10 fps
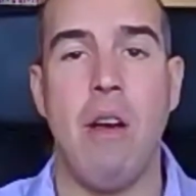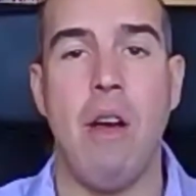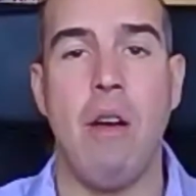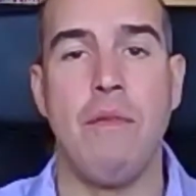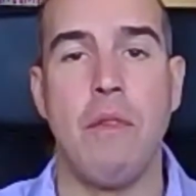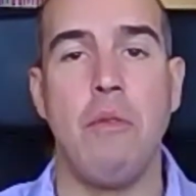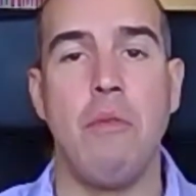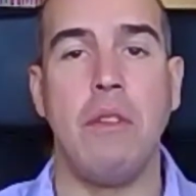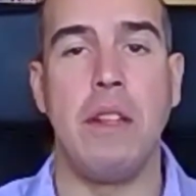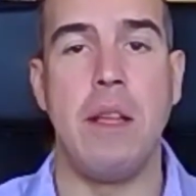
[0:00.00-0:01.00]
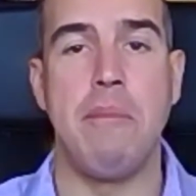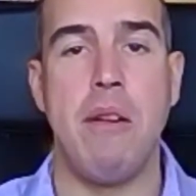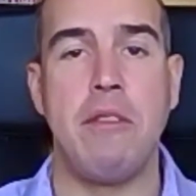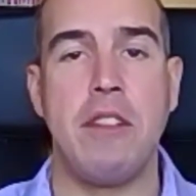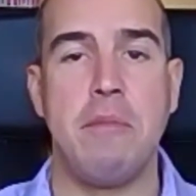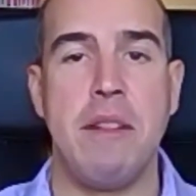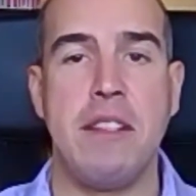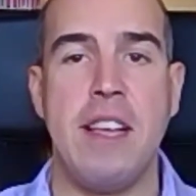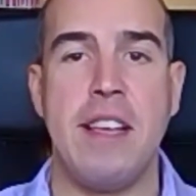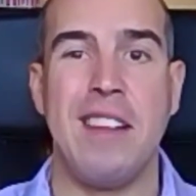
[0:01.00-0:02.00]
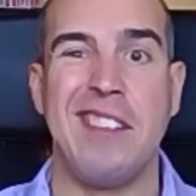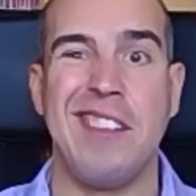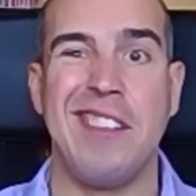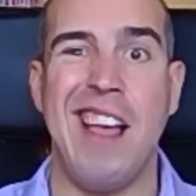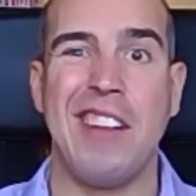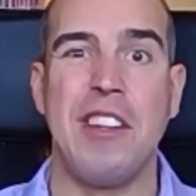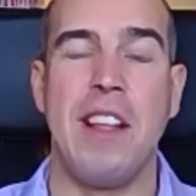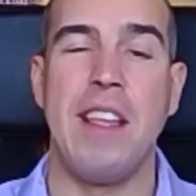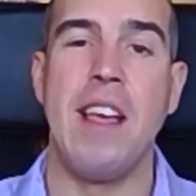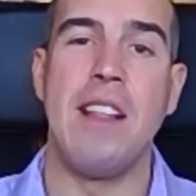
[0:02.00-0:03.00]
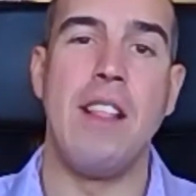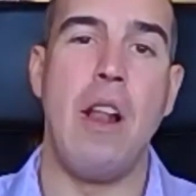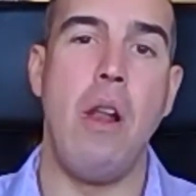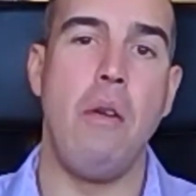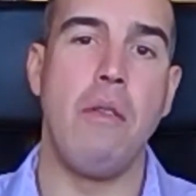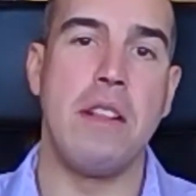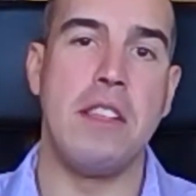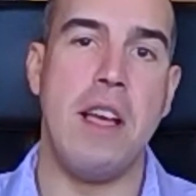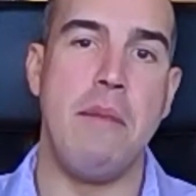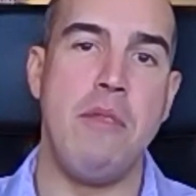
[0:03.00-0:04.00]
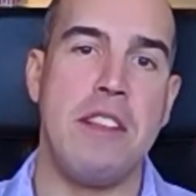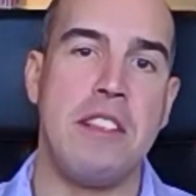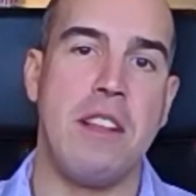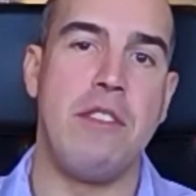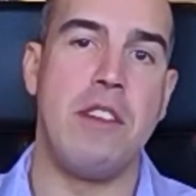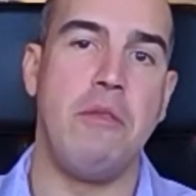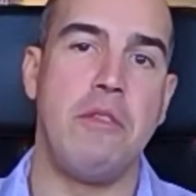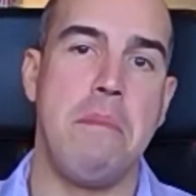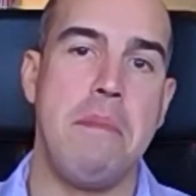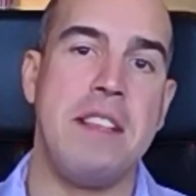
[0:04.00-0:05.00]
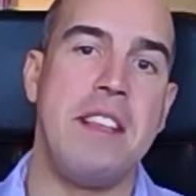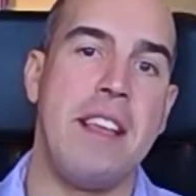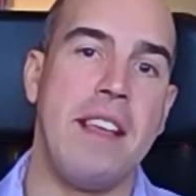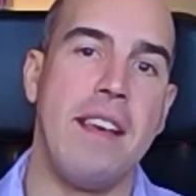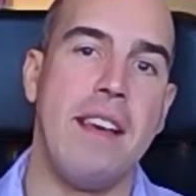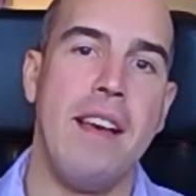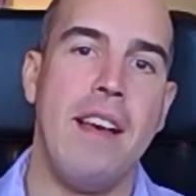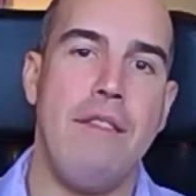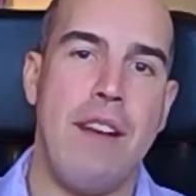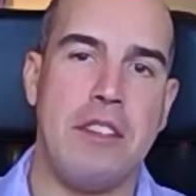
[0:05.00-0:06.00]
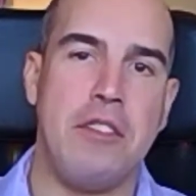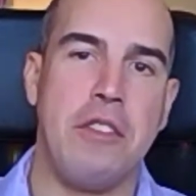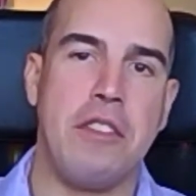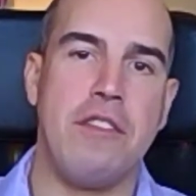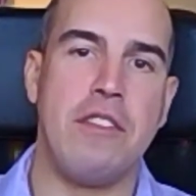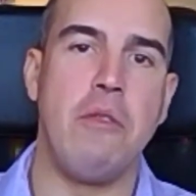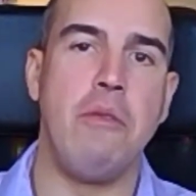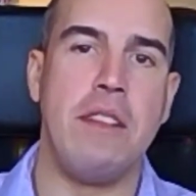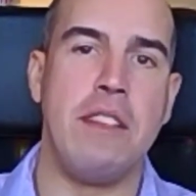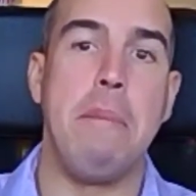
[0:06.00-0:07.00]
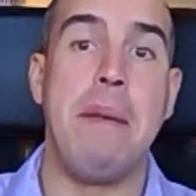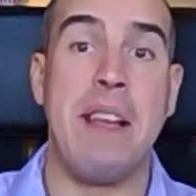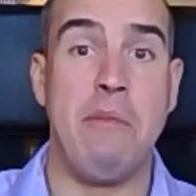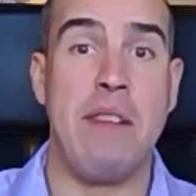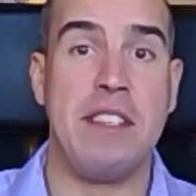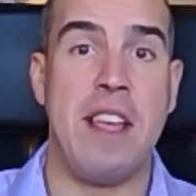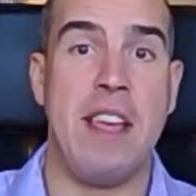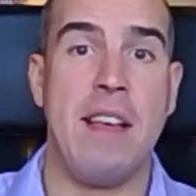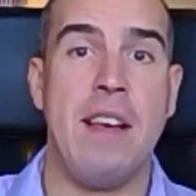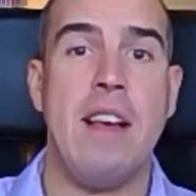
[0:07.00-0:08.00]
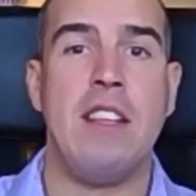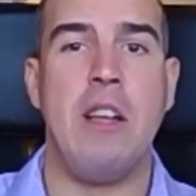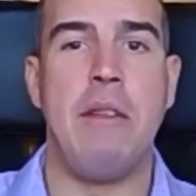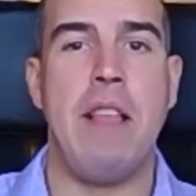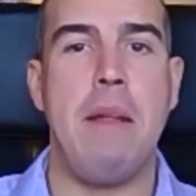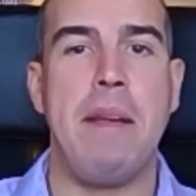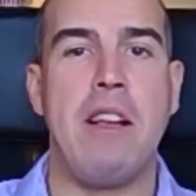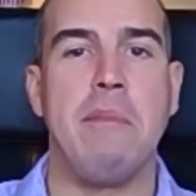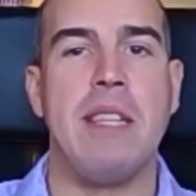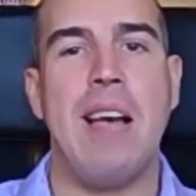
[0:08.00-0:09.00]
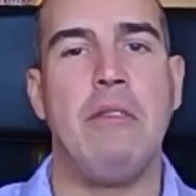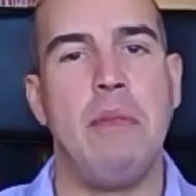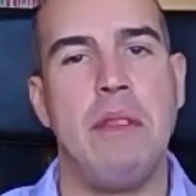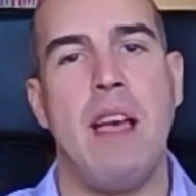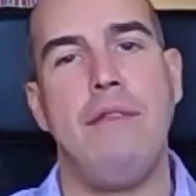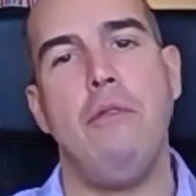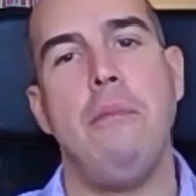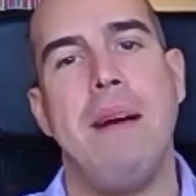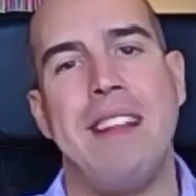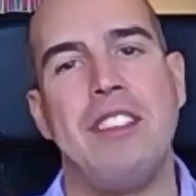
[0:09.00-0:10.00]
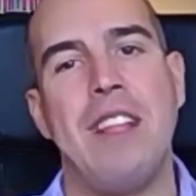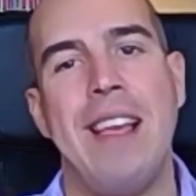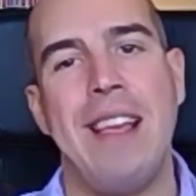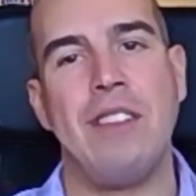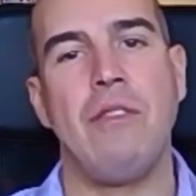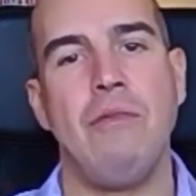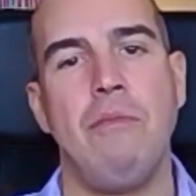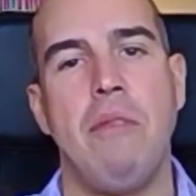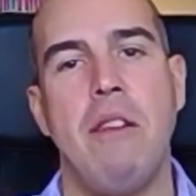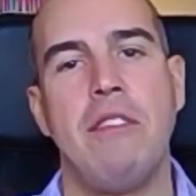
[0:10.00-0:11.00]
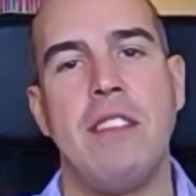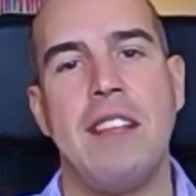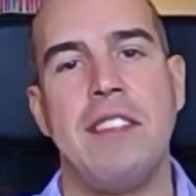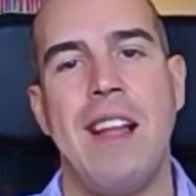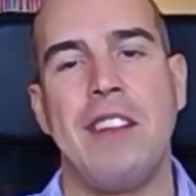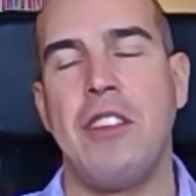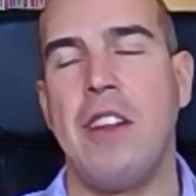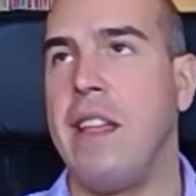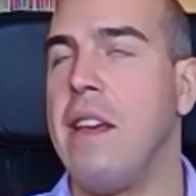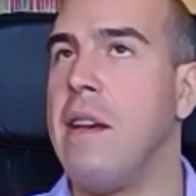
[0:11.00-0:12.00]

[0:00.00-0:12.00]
overall the approach that's been taken is to say, actually, the longer term risk of children missing vast chunks of school is the bigger risk here. So then it becomes, how do we therefore manage that in school process? And actually,